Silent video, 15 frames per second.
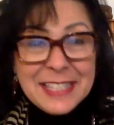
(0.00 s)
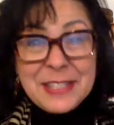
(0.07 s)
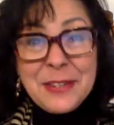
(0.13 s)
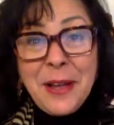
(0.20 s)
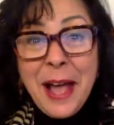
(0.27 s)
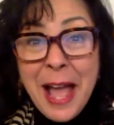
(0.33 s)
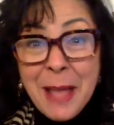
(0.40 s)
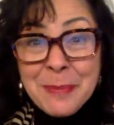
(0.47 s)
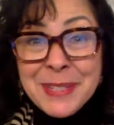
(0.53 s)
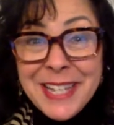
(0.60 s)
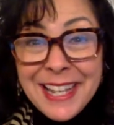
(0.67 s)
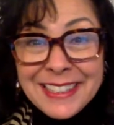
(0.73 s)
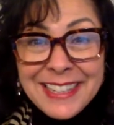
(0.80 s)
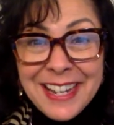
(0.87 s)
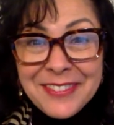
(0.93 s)
So I'm
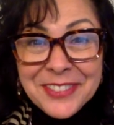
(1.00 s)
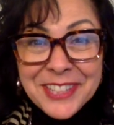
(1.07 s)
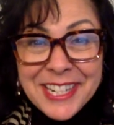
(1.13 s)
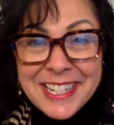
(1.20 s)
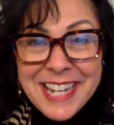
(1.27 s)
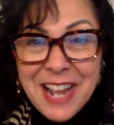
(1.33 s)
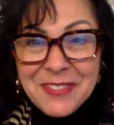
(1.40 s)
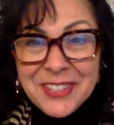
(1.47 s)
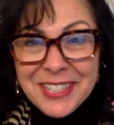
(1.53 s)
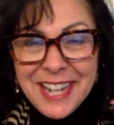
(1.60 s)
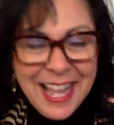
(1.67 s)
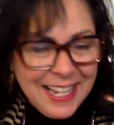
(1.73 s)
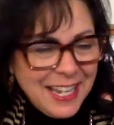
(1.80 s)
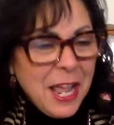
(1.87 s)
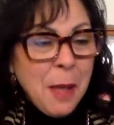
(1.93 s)
done covering chapter
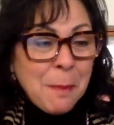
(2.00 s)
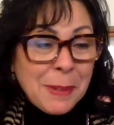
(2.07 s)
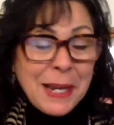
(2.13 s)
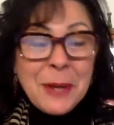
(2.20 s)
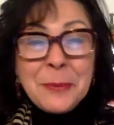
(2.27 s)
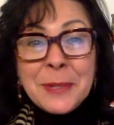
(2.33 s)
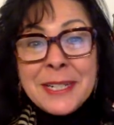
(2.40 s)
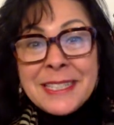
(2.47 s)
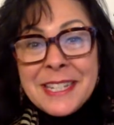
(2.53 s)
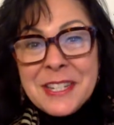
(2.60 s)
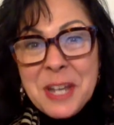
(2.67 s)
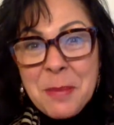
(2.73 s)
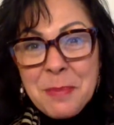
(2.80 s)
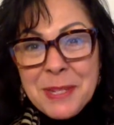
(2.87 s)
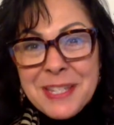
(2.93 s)
9. But I wanted
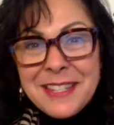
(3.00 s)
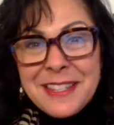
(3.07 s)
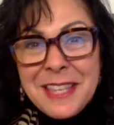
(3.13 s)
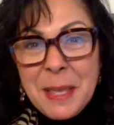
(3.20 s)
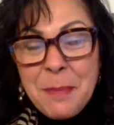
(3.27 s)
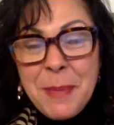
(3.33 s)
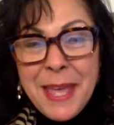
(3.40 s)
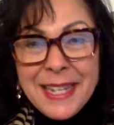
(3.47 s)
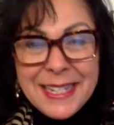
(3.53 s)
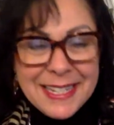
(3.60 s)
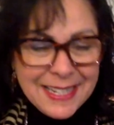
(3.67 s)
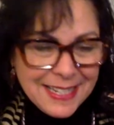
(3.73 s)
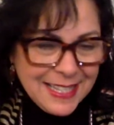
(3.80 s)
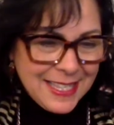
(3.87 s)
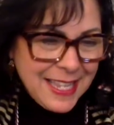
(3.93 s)
to jump into the
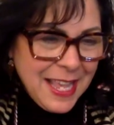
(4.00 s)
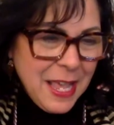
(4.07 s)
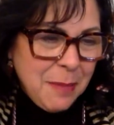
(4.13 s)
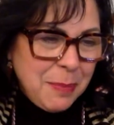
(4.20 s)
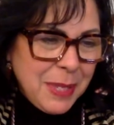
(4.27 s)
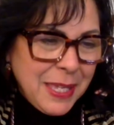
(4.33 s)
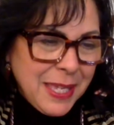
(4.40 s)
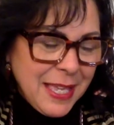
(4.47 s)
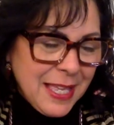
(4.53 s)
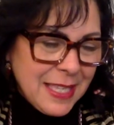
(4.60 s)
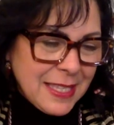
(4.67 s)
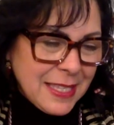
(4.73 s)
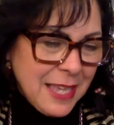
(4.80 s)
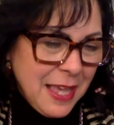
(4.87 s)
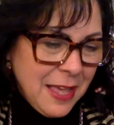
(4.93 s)
appendix,
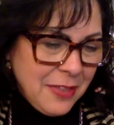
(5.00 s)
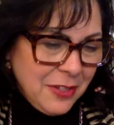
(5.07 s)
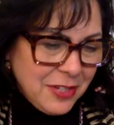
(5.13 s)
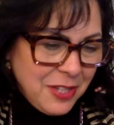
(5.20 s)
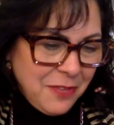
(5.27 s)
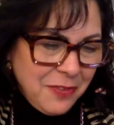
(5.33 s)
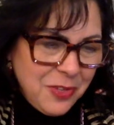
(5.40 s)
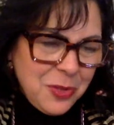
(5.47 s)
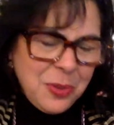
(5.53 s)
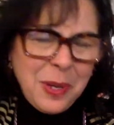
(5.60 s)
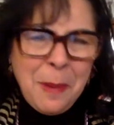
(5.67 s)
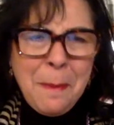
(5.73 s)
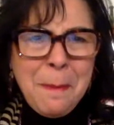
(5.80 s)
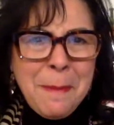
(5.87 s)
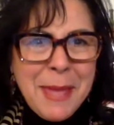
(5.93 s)
because there's a few
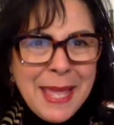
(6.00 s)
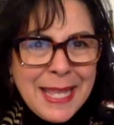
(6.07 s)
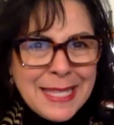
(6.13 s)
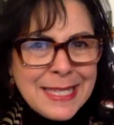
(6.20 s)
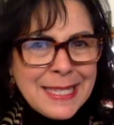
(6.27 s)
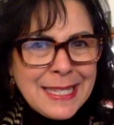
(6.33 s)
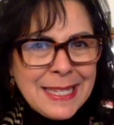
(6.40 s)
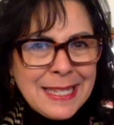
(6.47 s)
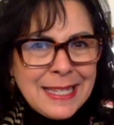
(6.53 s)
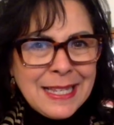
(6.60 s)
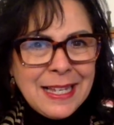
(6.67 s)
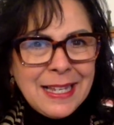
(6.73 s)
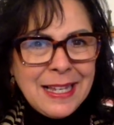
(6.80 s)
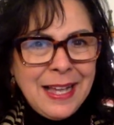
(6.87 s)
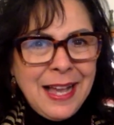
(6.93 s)
amazing
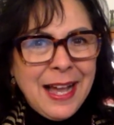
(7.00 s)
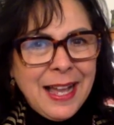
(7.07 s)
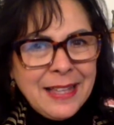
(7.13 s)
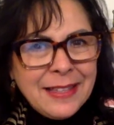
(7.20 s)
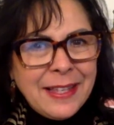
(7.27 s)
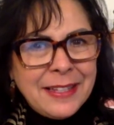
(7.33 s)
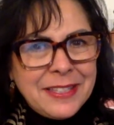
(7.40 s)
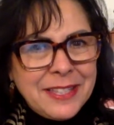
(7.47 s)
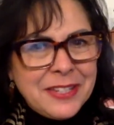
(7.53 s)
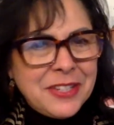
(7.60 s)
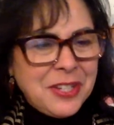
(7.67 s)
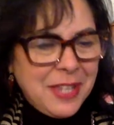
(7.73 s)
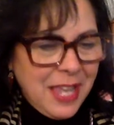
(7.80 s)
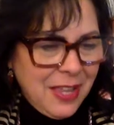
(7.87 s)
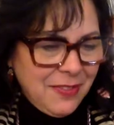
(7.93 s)
highlights that
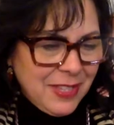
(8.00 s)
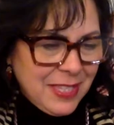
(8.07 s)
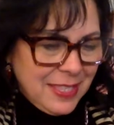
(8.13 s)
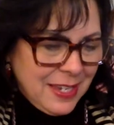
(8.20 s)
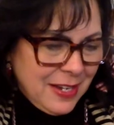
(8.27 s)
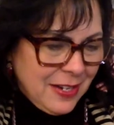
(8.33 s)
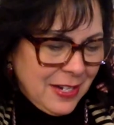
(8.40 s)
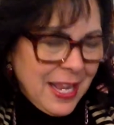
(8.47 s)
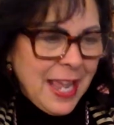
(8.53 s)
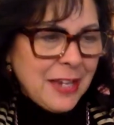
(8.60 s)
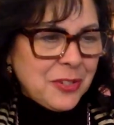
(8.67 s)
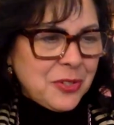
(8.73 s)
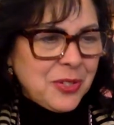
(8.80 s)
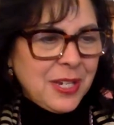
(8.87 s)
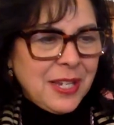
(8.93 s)
she gave us there, and
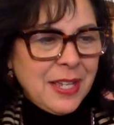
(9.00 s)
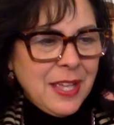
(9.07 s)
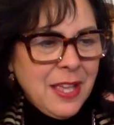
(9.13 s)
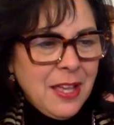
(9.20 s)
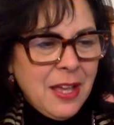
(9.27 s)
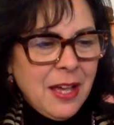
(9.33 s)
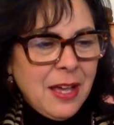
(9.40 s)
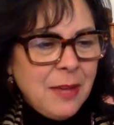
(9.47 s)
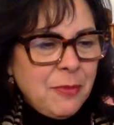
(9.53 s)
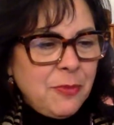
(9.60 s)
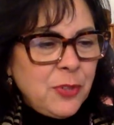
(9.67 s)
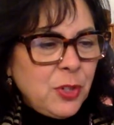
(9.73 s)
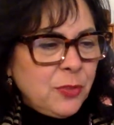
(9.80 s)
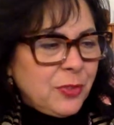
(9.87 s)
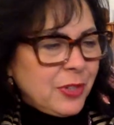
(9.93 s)
extra
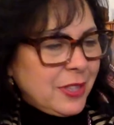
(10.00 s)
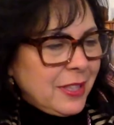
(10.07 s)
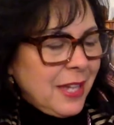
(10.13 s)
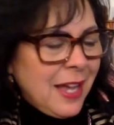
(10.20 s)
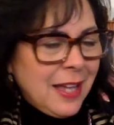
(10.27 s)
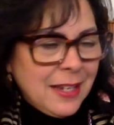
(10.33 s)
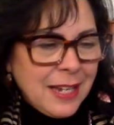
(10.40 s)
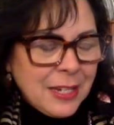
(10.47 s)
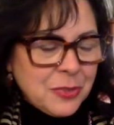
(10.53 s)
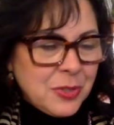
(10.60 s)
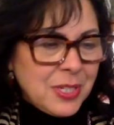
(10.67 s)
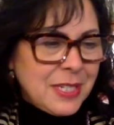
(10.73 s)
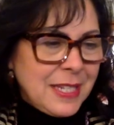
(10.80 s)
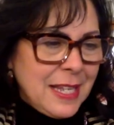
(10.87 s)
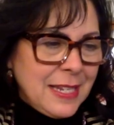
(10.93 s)
food for thought,
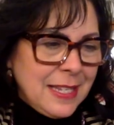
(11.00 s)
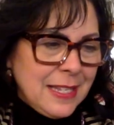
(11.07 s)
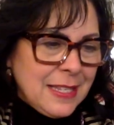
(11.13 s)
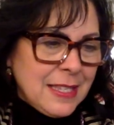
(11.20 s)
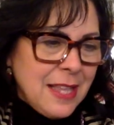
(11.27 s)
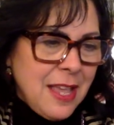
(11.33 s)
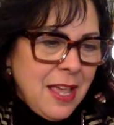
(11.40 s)
extra studies.